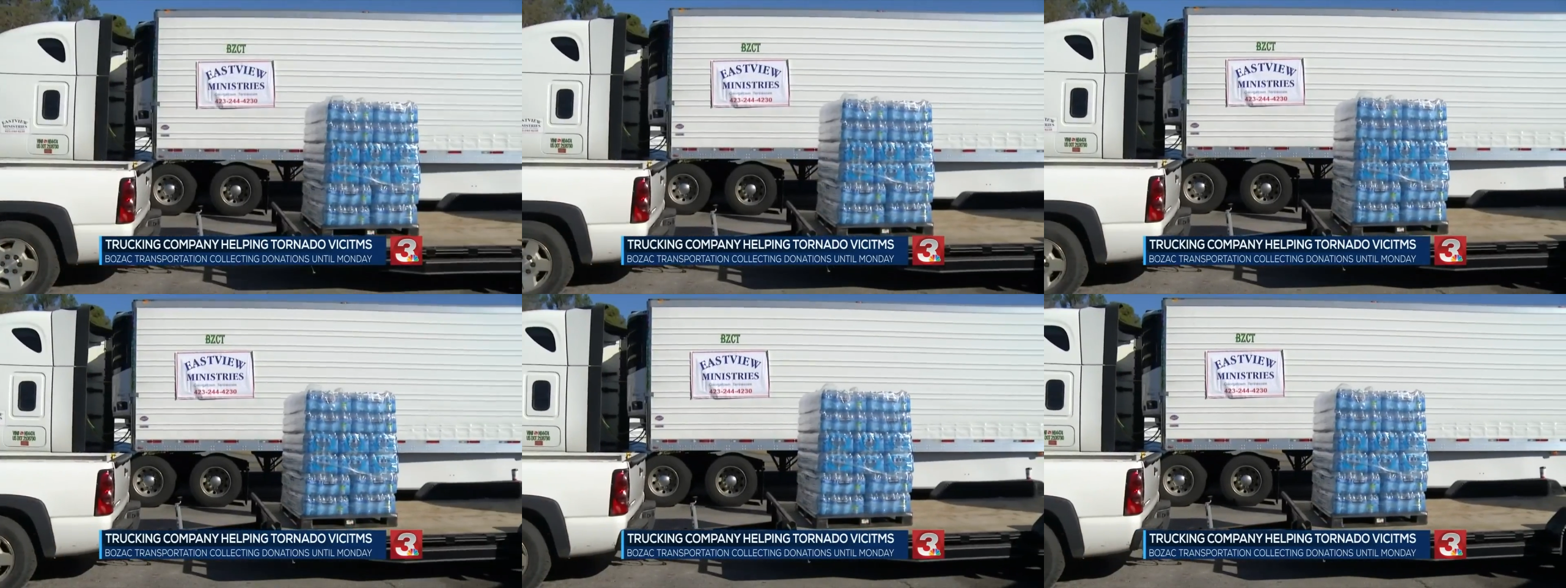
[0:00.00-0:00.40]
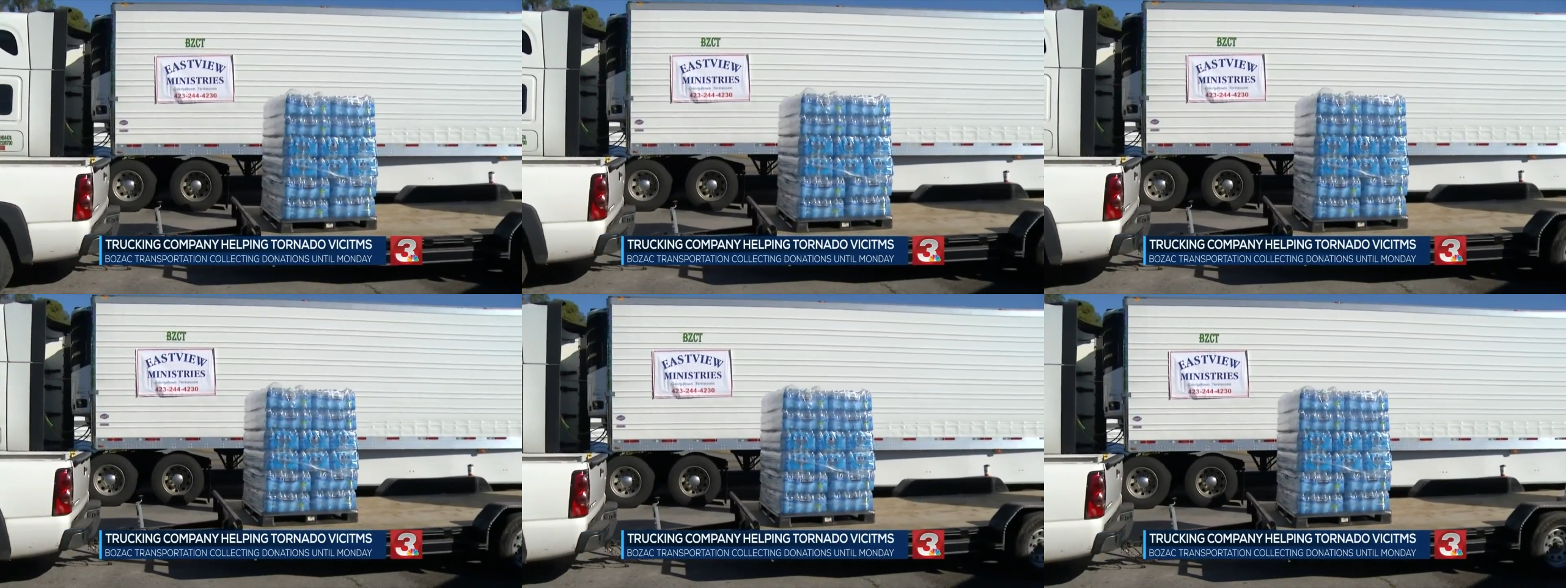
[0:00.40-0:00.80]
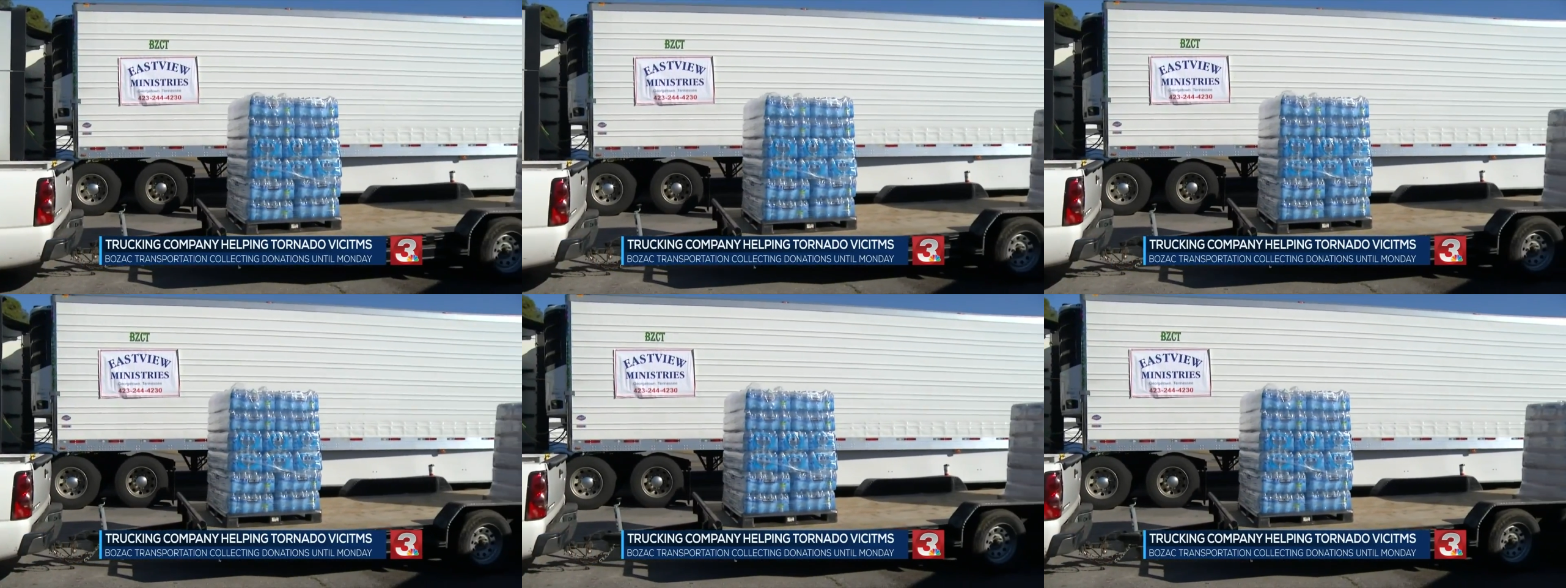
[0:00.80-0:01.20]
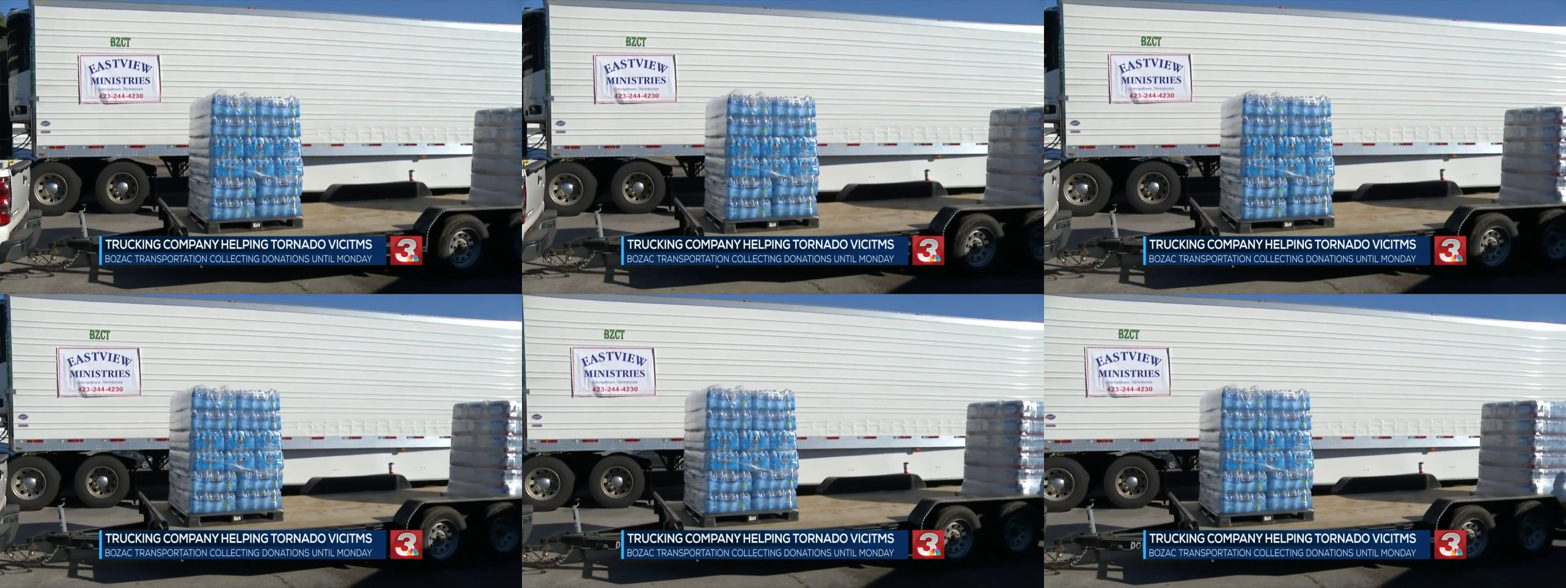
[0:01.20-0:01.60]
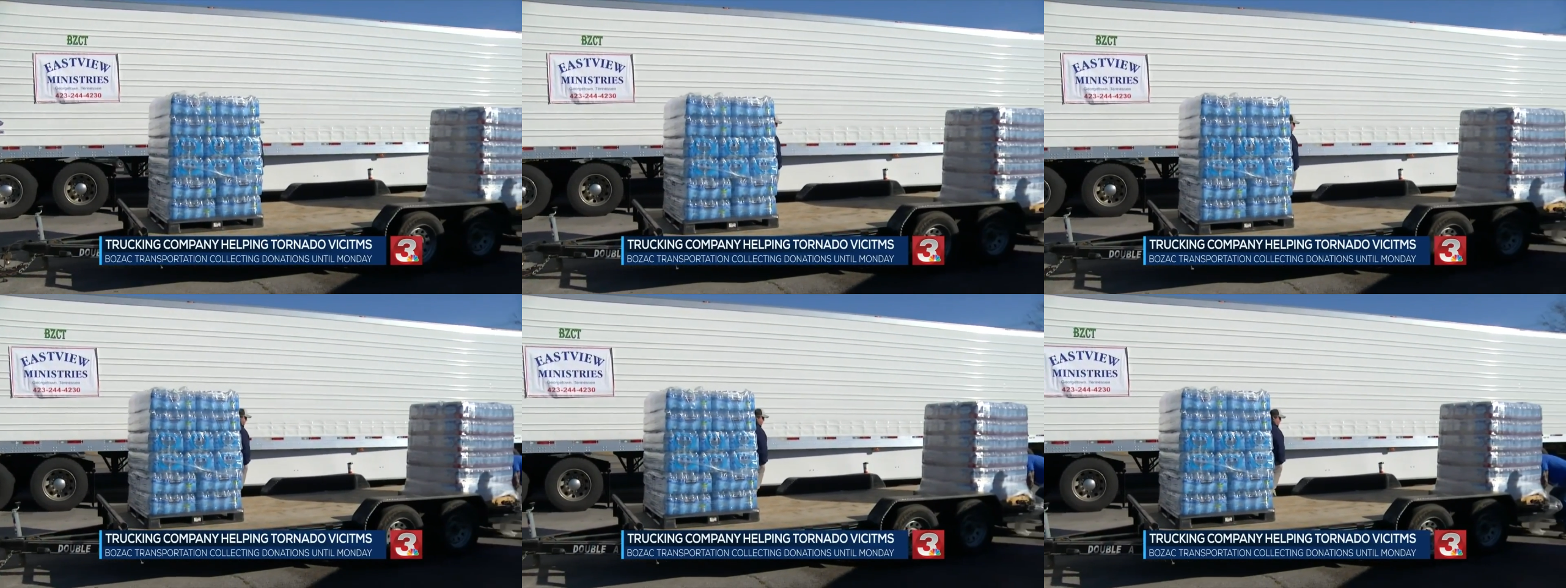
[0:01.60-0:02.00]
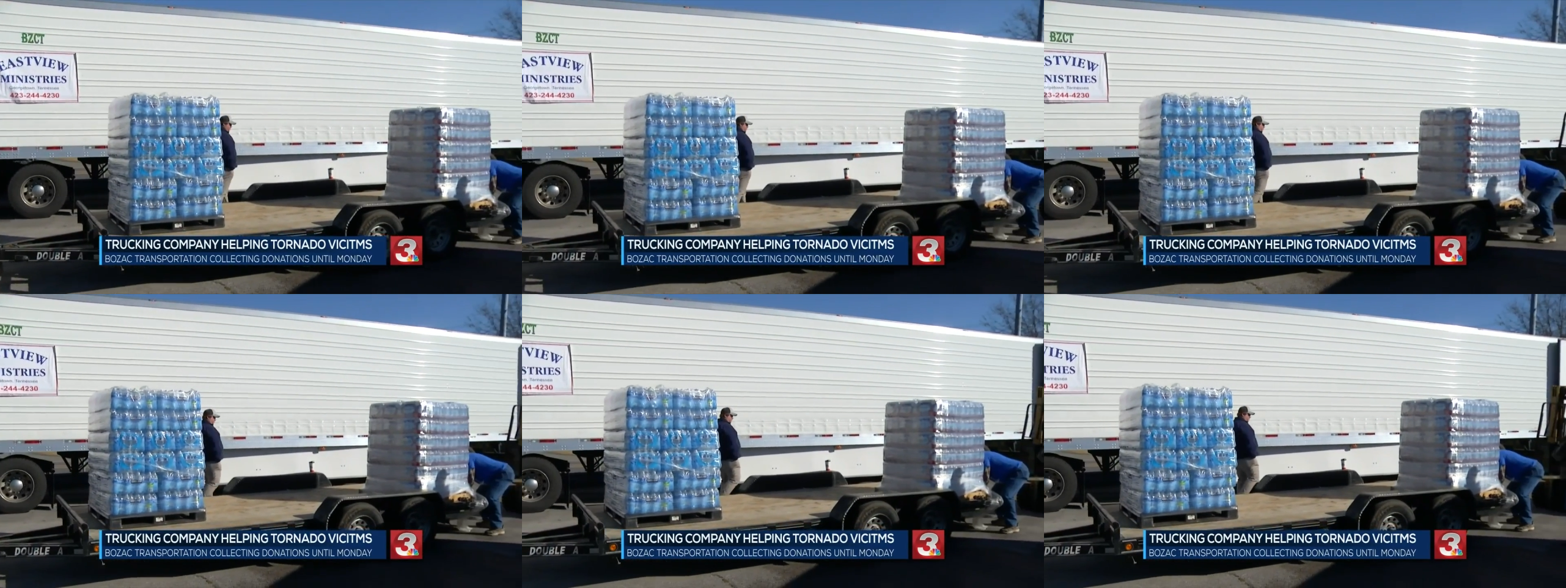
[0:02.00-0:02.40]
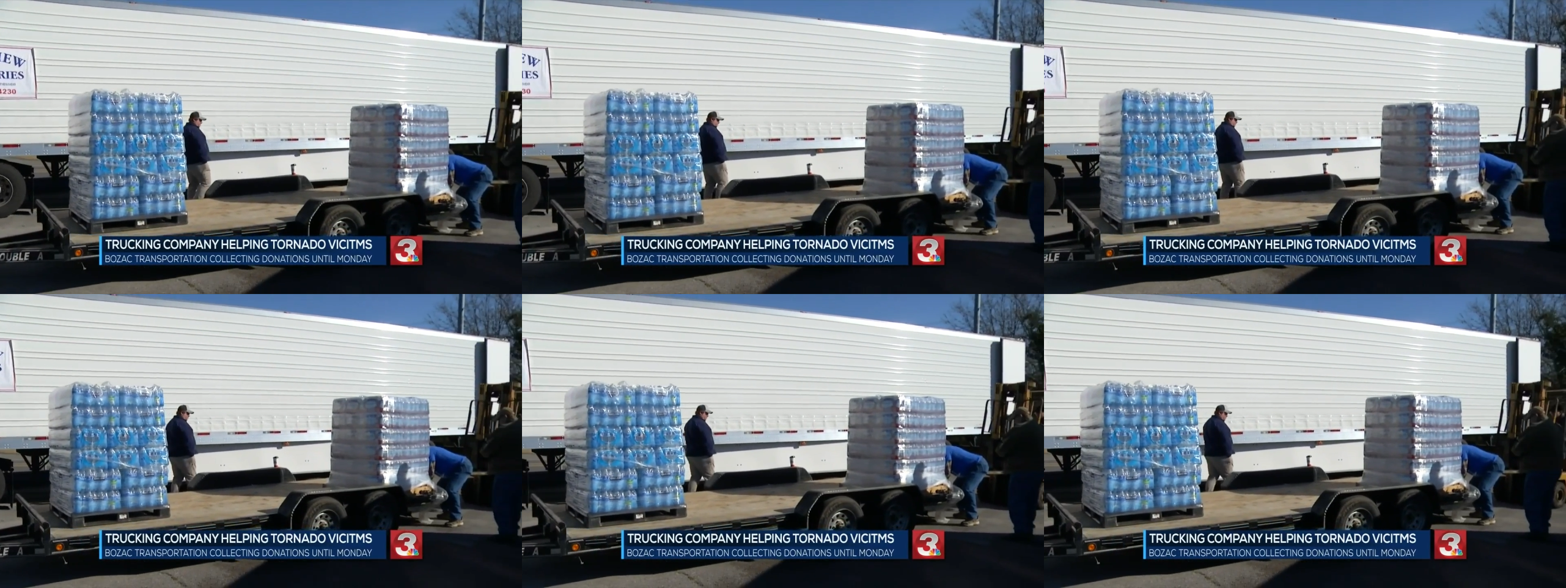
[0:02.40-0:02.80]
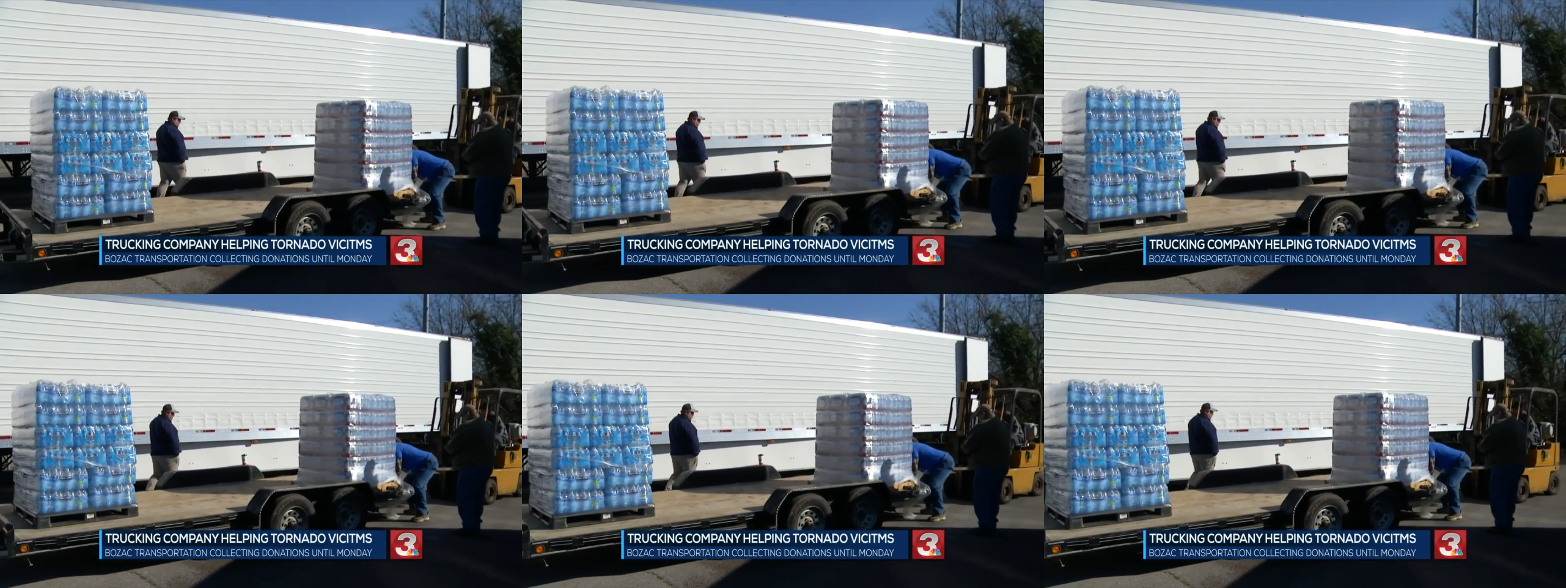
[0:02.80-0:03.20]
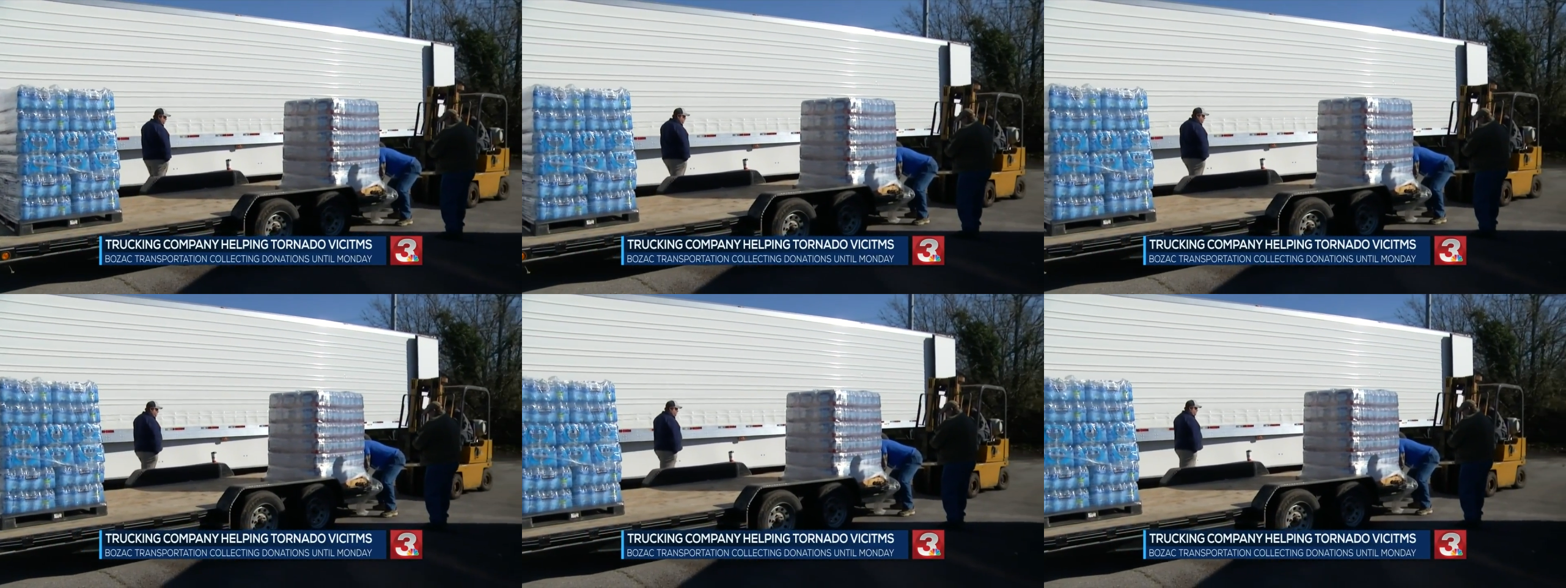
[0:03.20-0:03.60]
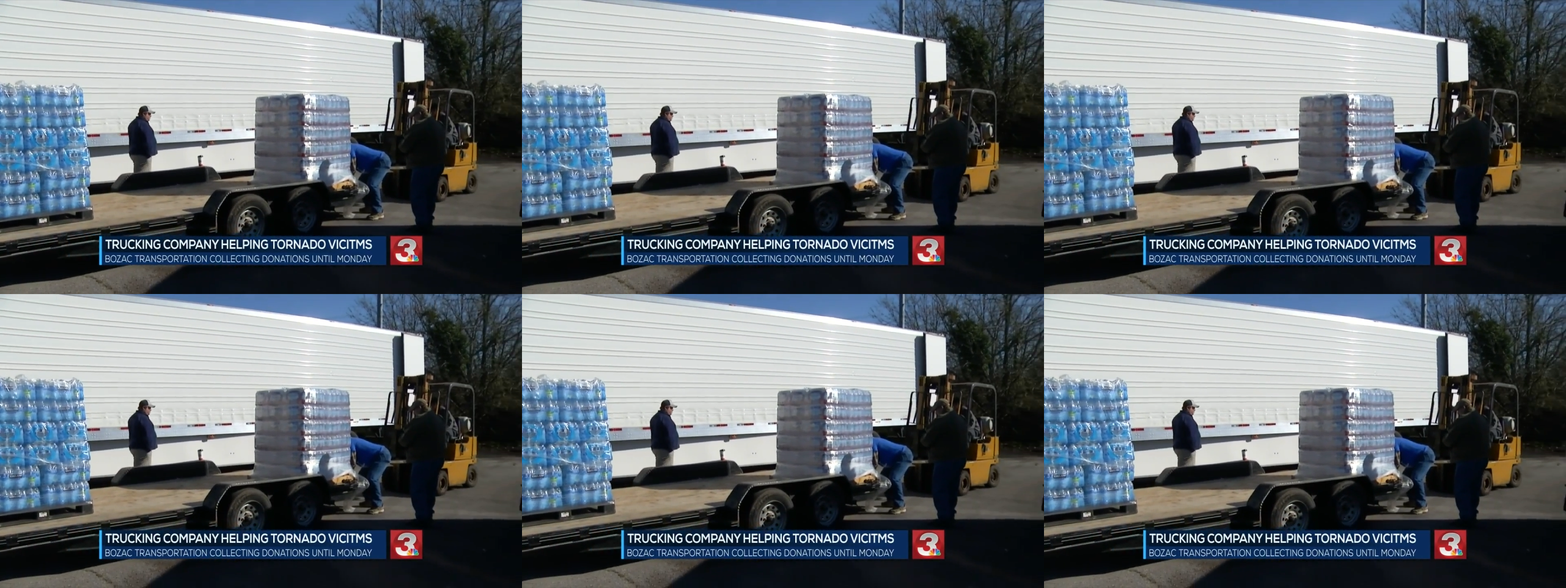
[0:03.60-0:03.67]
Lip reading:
No face is visible, so there are no lips to read.